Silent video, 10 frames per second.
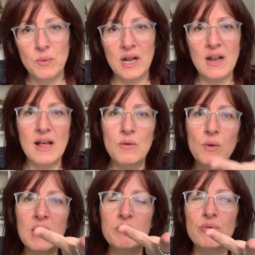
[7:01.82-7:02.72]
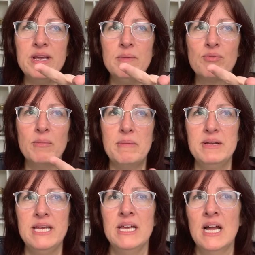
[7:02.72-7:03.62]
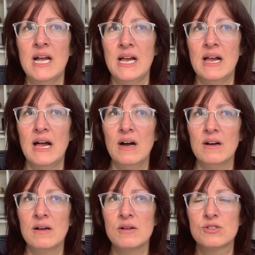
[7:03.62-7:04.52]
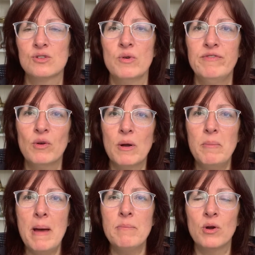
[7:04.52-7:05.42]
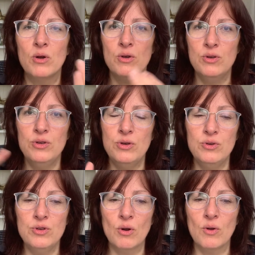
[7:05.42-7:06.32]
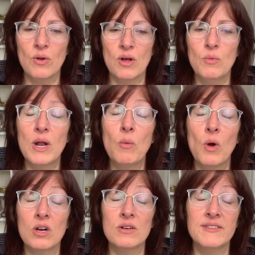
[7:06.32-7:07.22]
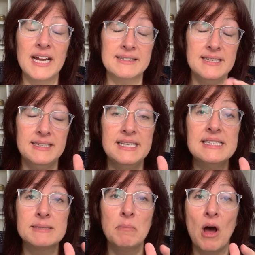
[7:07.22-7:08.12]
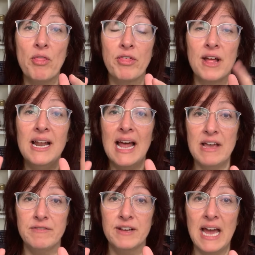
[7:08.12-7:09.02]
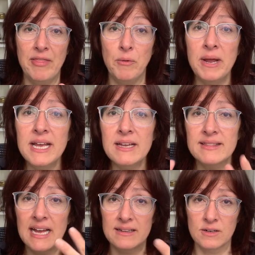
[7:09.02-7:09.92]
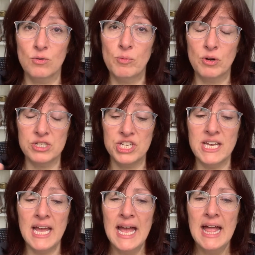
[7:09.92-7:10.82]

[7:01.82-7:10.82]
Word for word: we'll, we'll bring probably, uh, so if you remember, you, you'll, we'll work on that in this month live gathering, that group coaching,